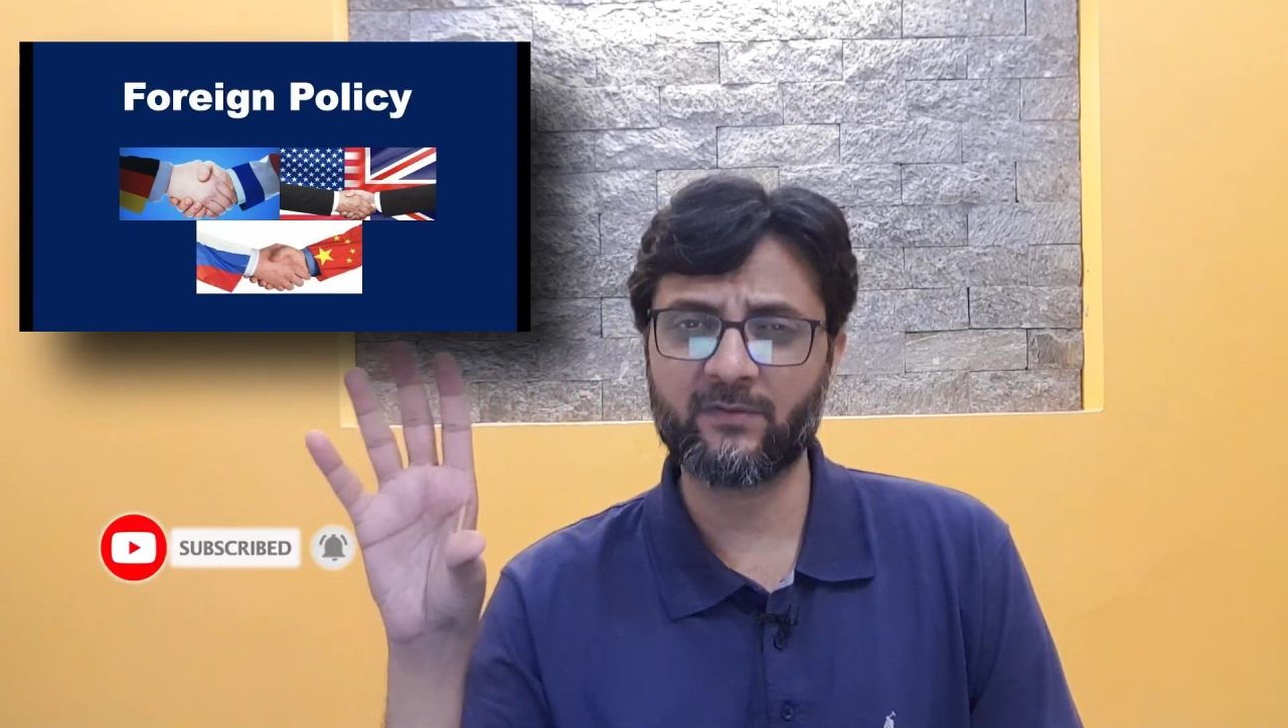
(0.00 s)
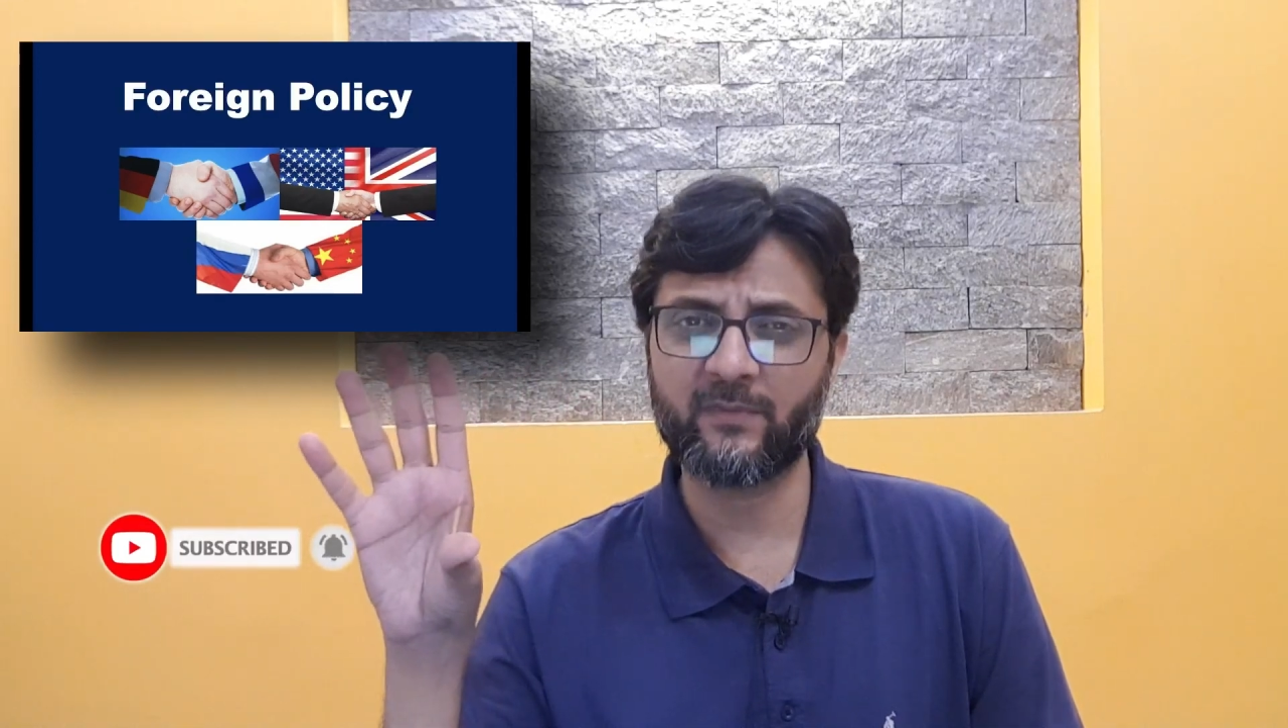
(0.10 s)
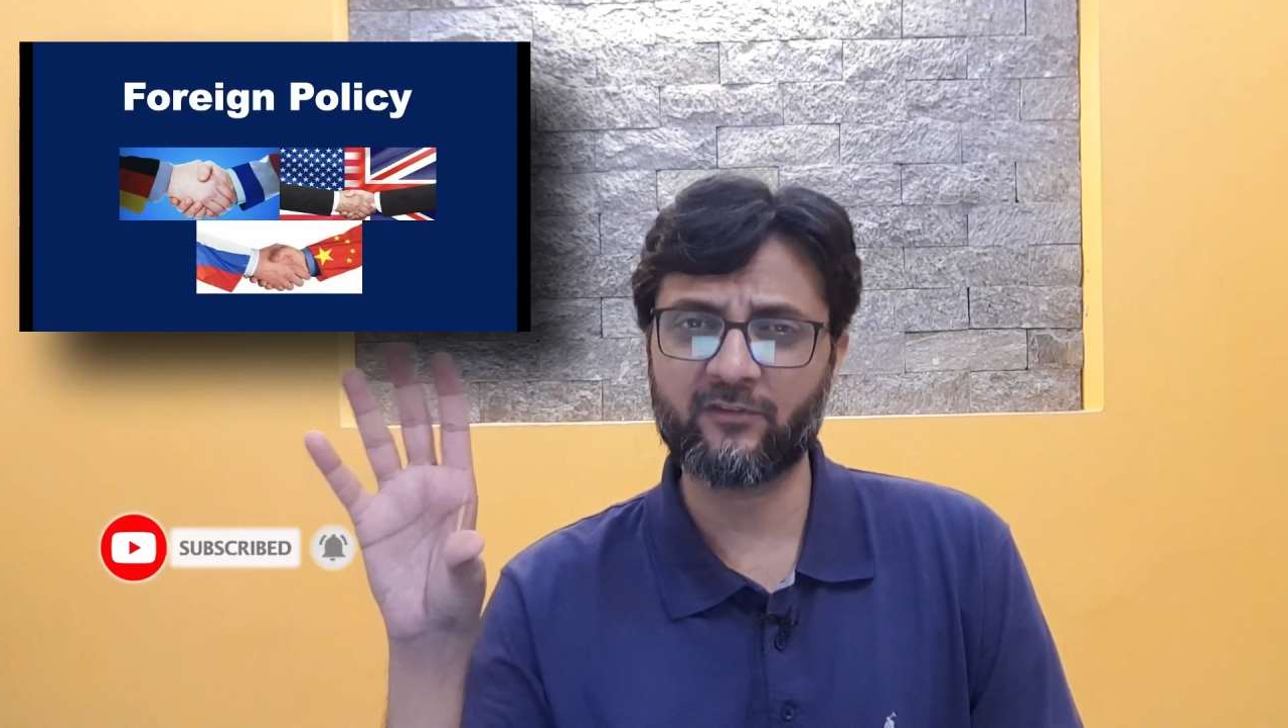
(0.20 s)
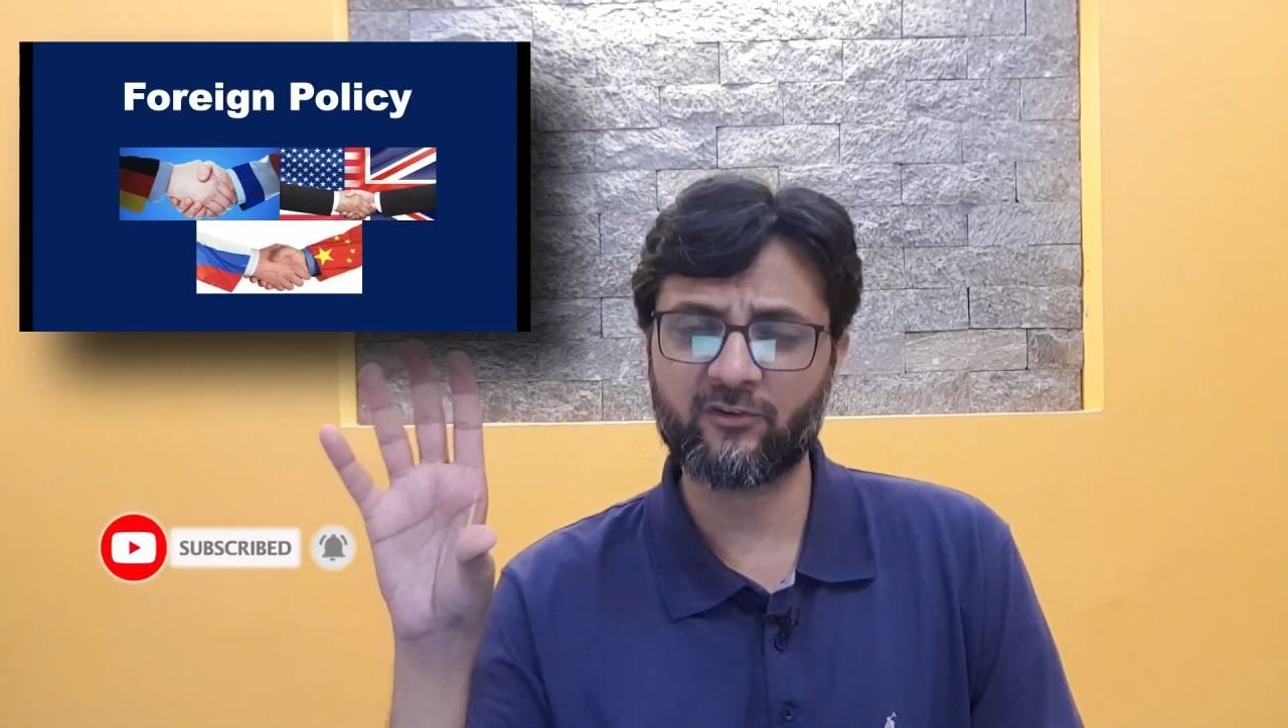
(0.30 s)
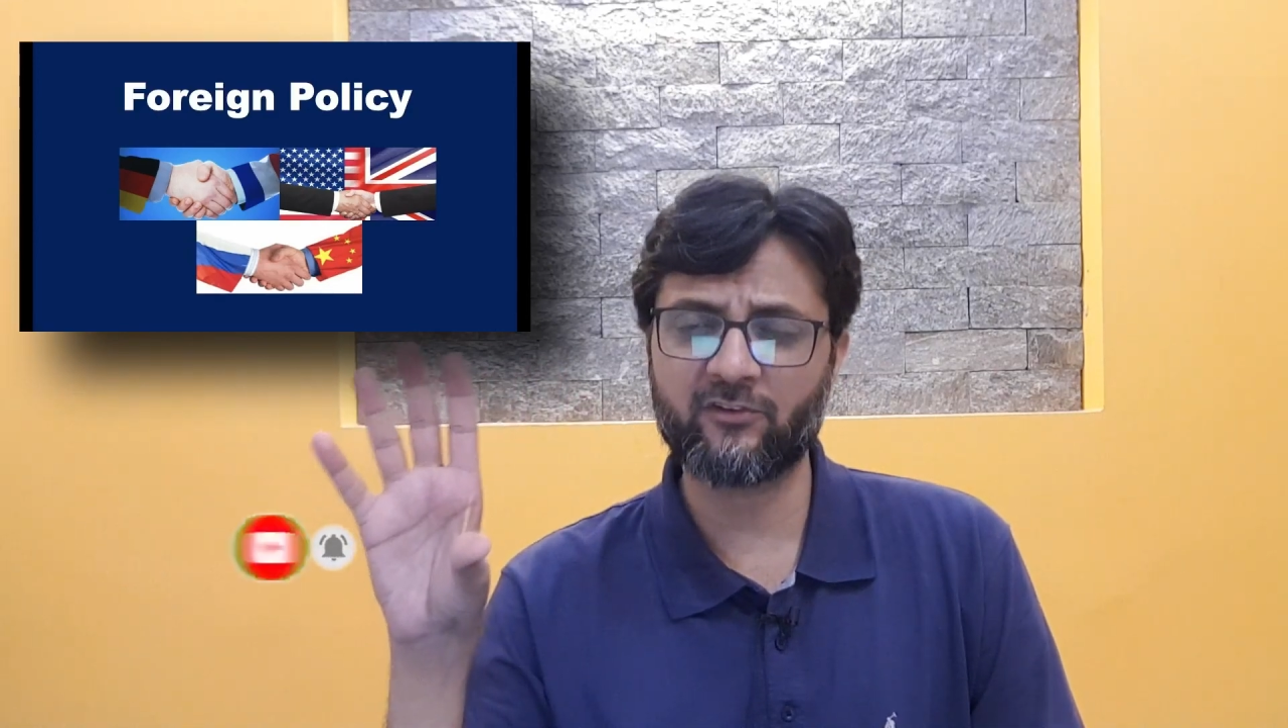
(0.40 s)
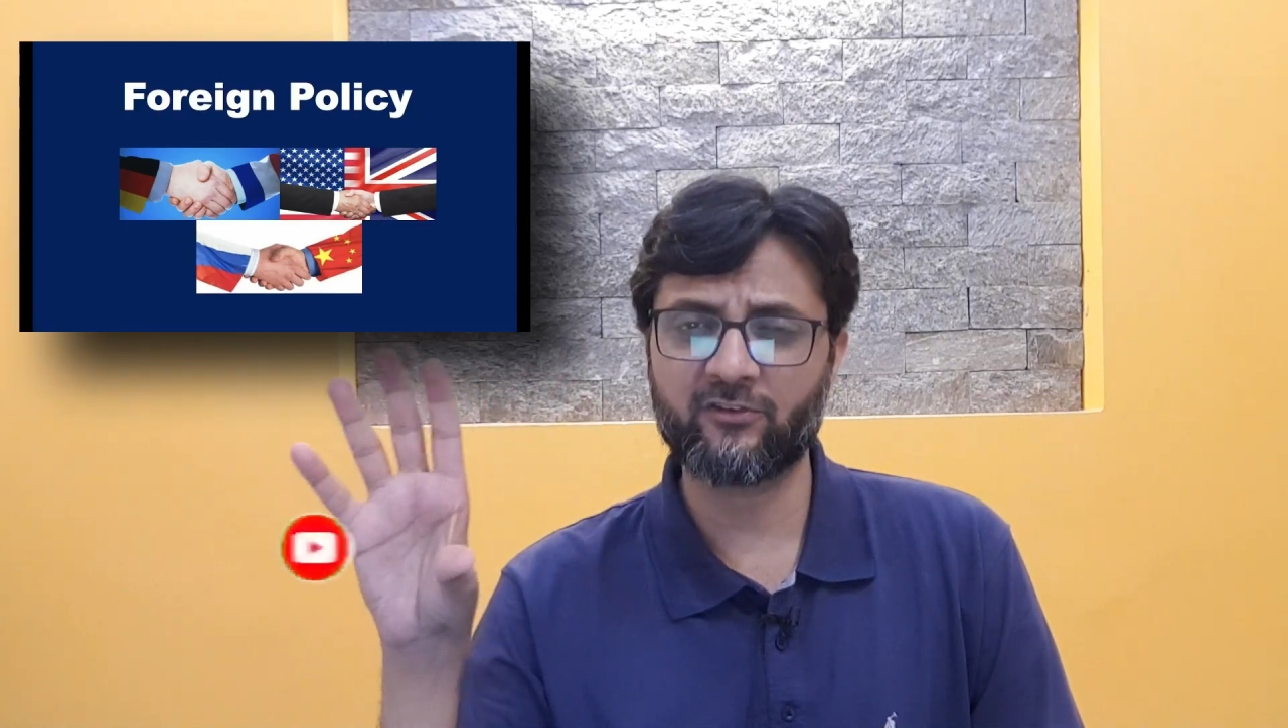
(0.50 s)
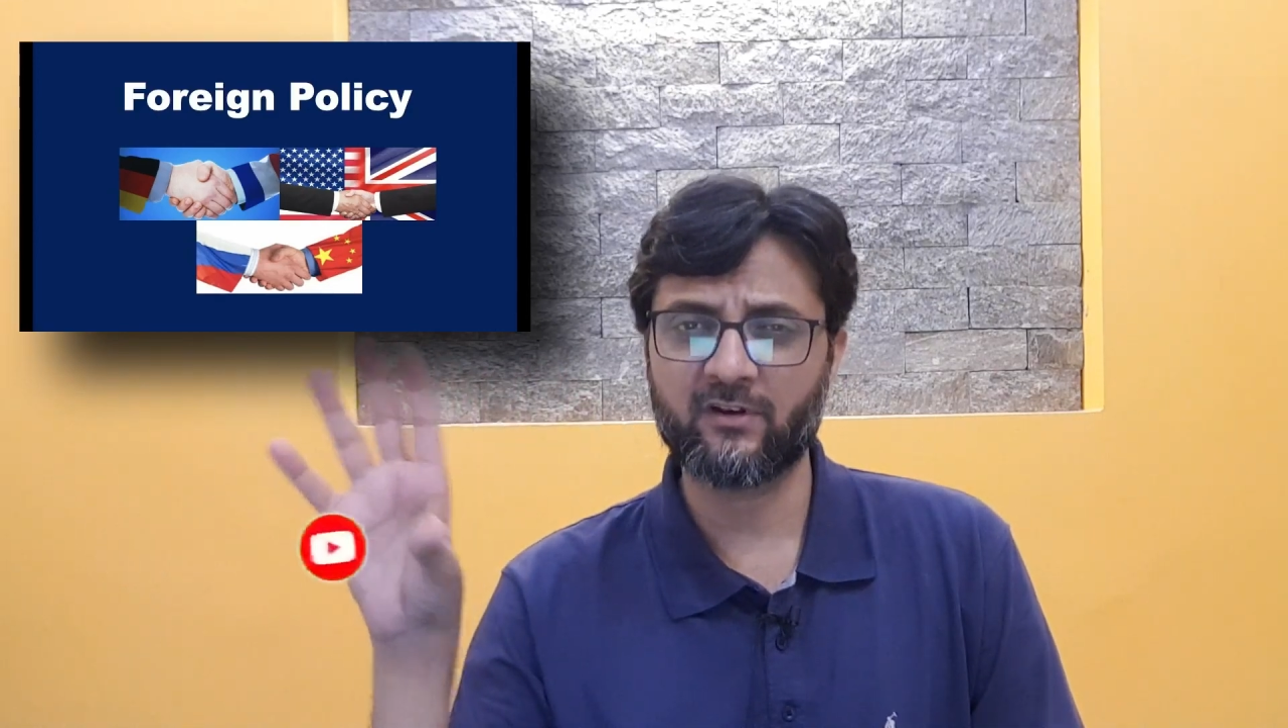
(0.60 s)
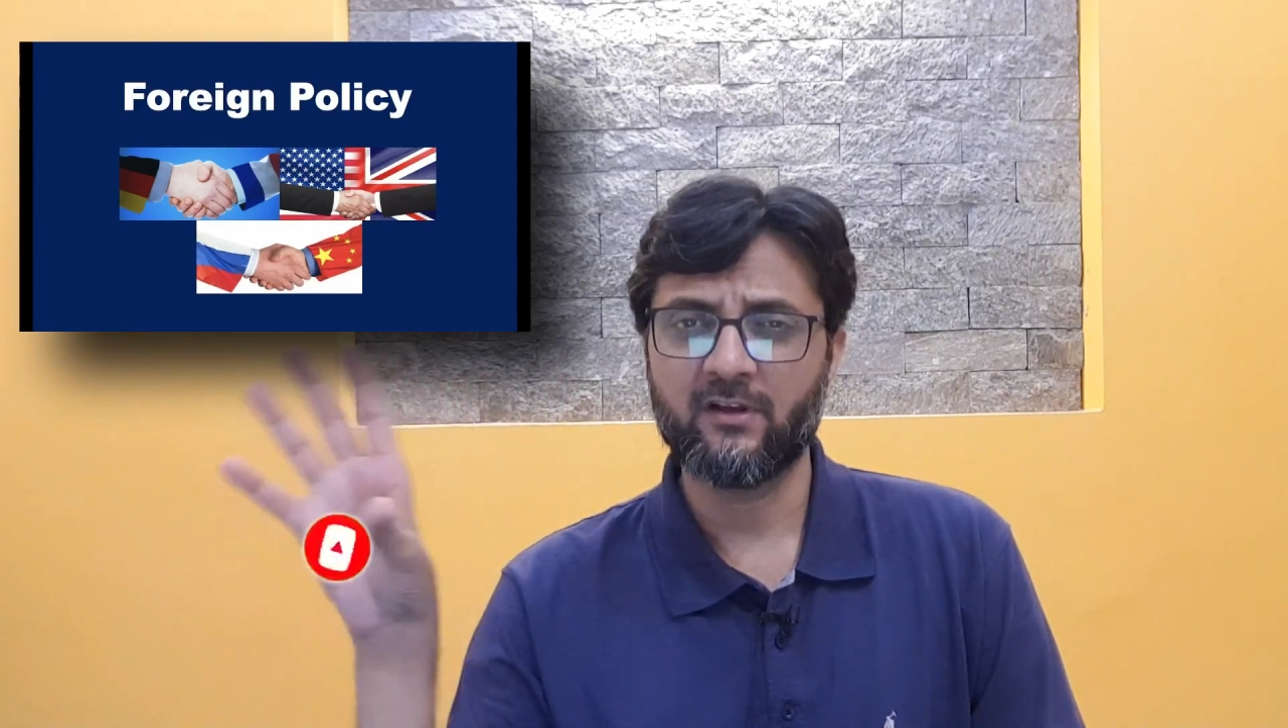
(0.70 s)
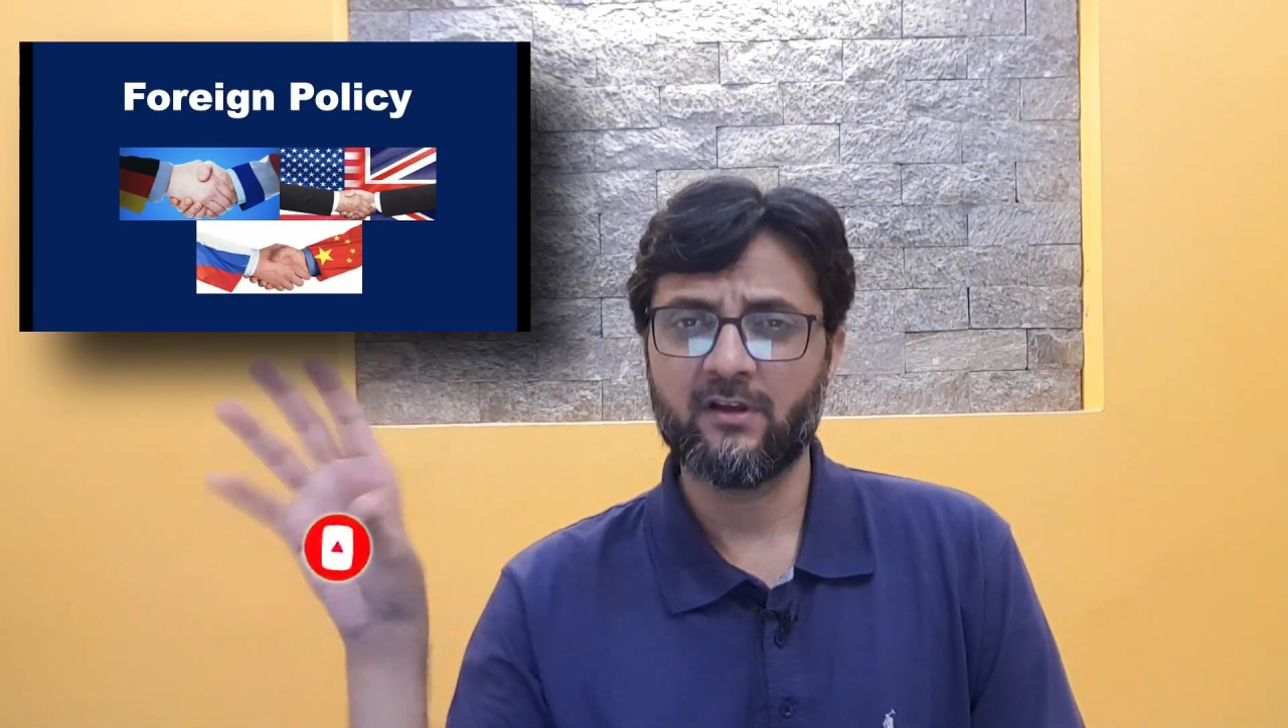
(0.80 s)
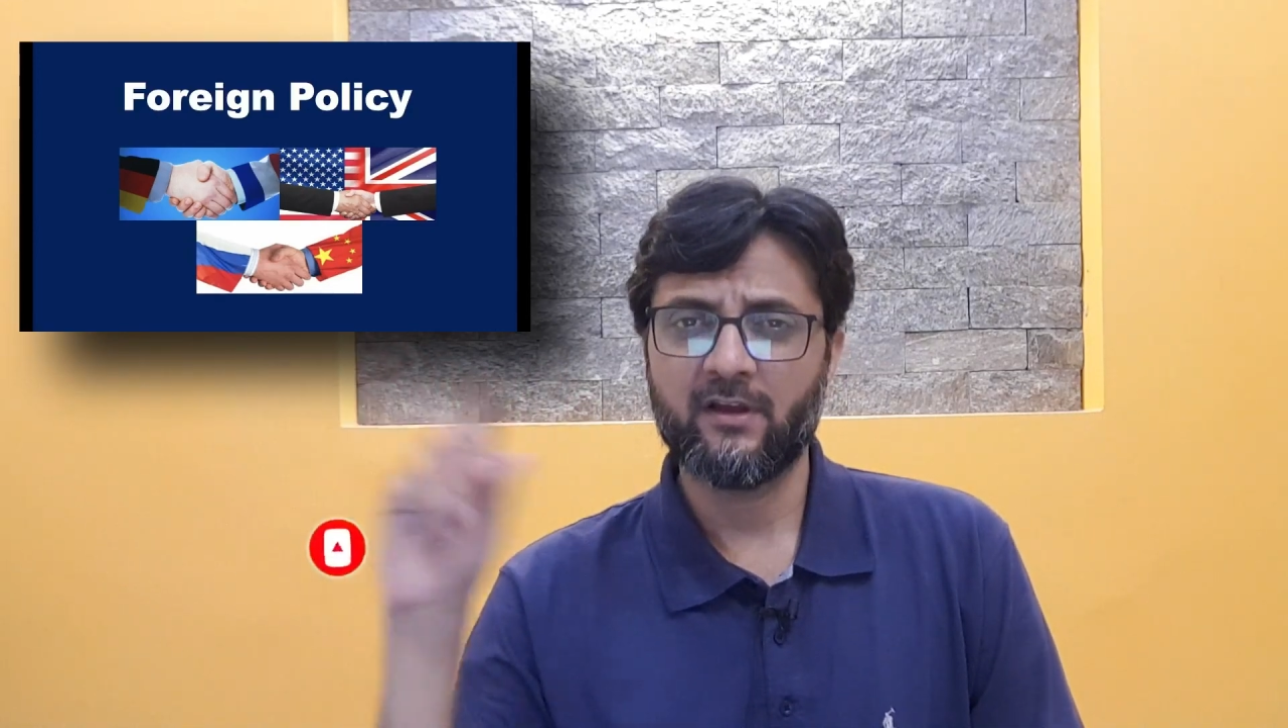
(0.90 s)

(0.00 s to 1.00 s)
administration